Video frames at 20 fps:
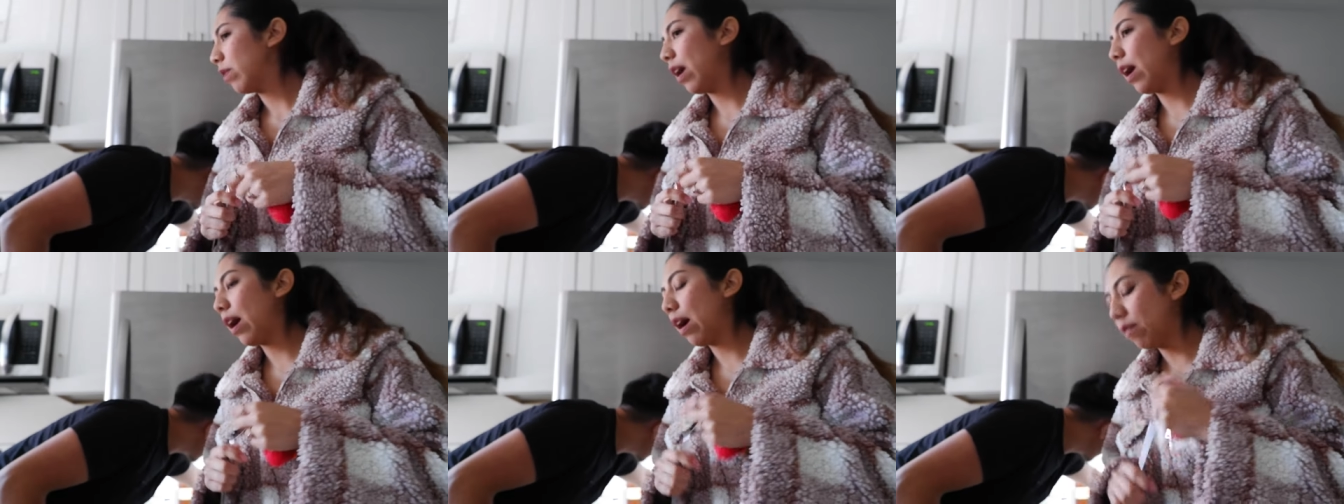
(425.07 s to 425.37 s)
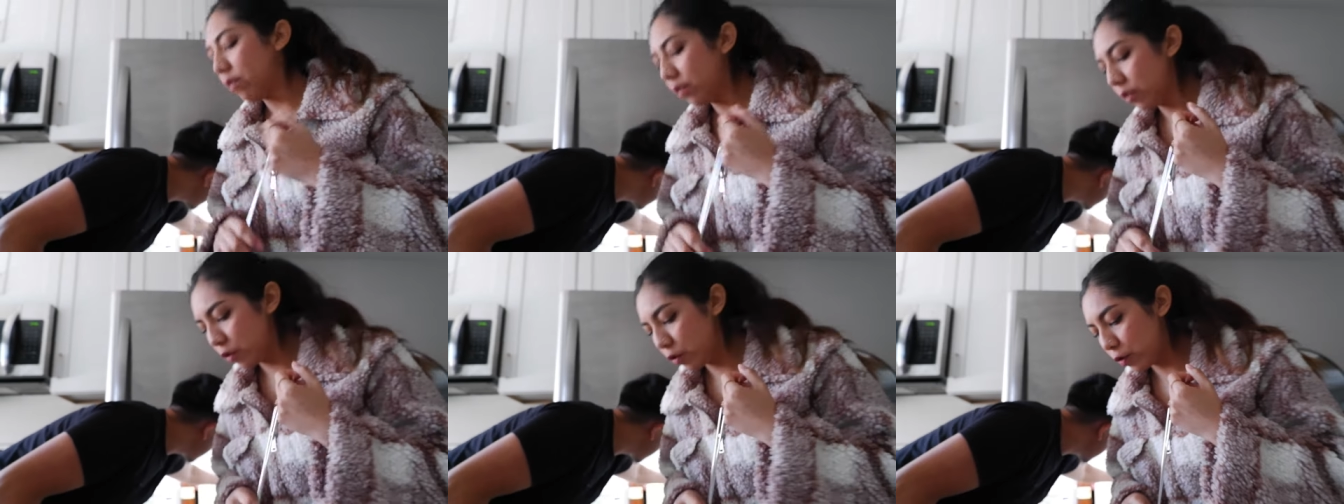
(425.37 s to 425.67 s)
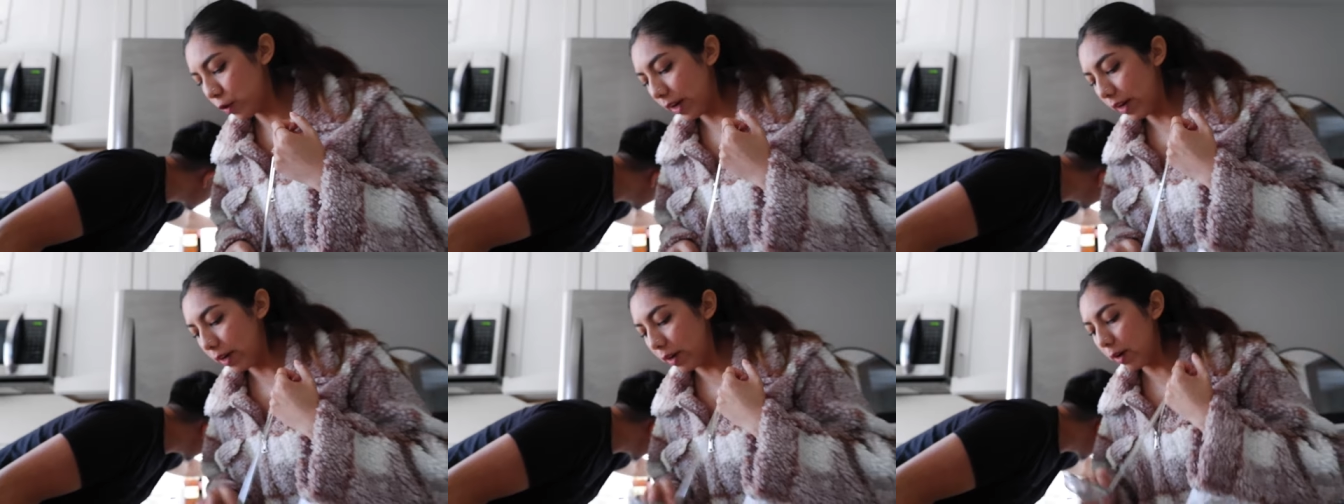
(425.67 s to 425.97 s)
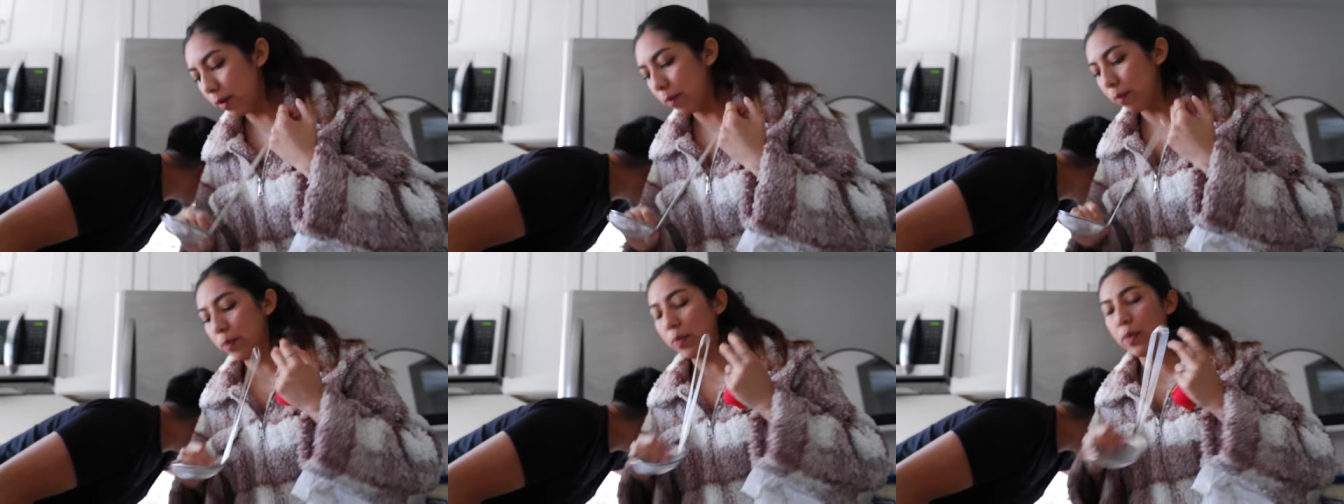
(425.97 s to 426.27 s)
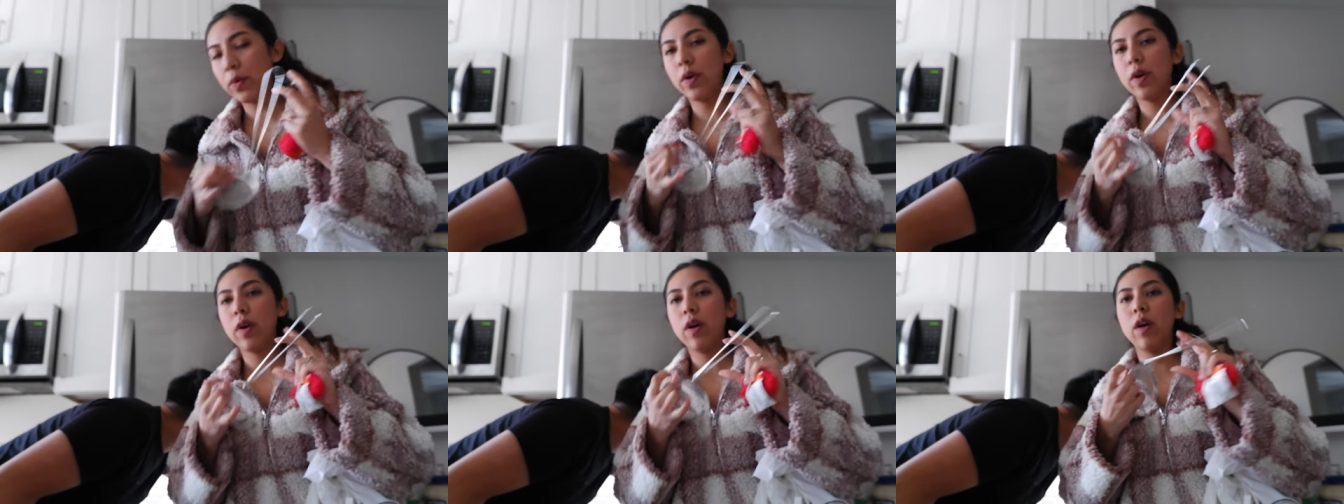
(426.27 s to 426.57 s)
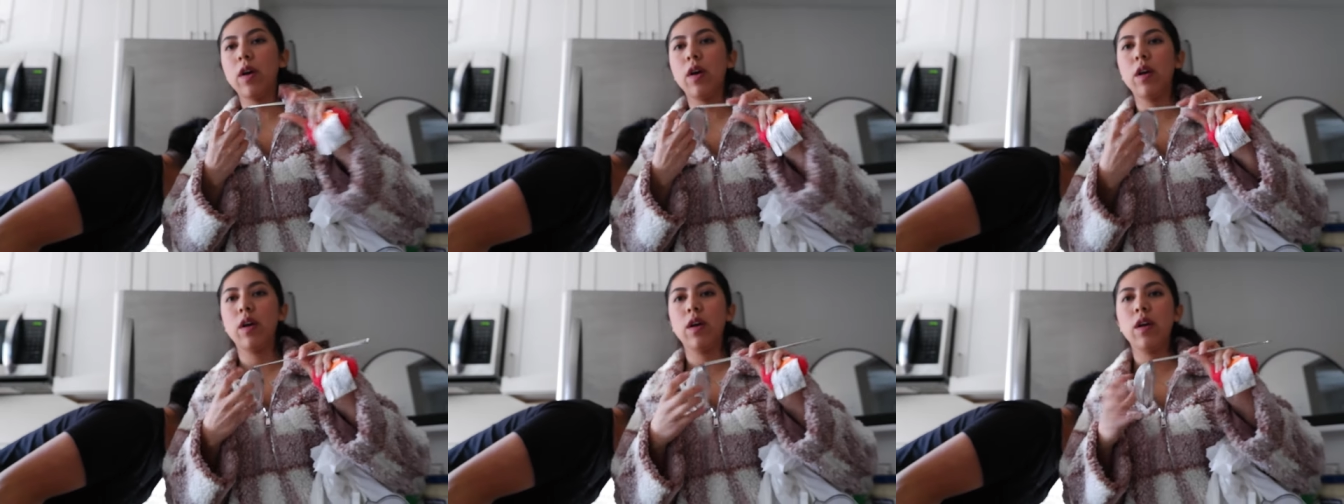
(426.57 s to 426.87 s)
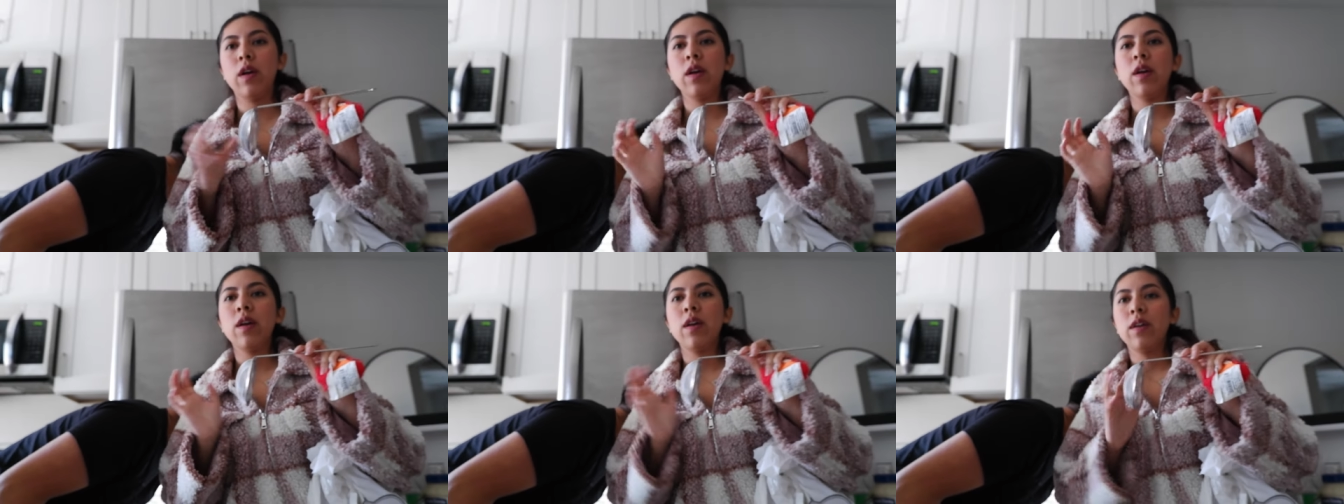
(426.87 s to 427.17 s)
I have a strainer,
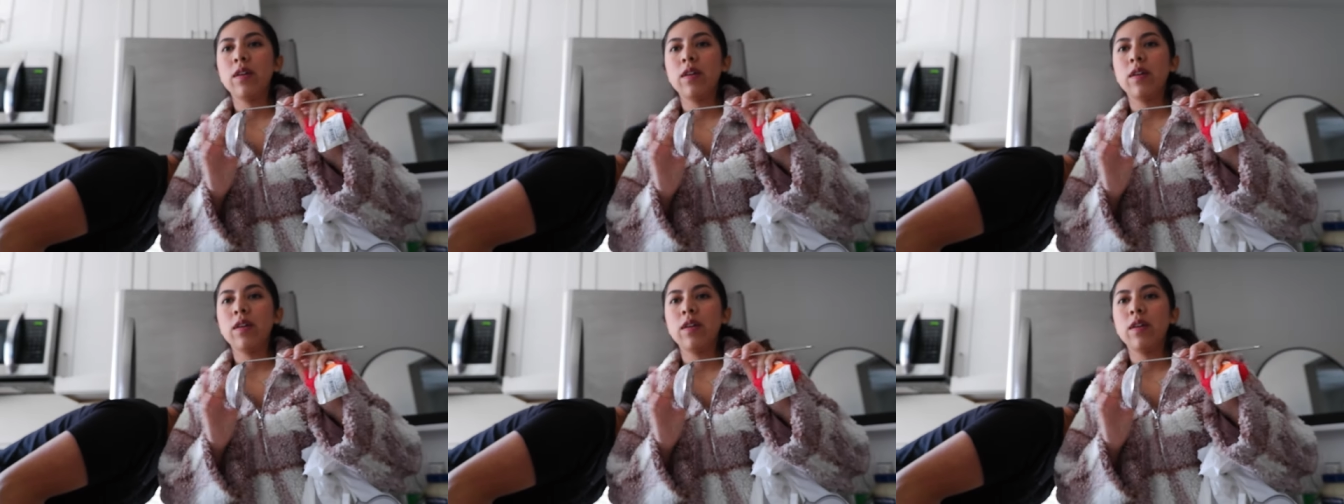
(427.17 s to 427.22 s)
but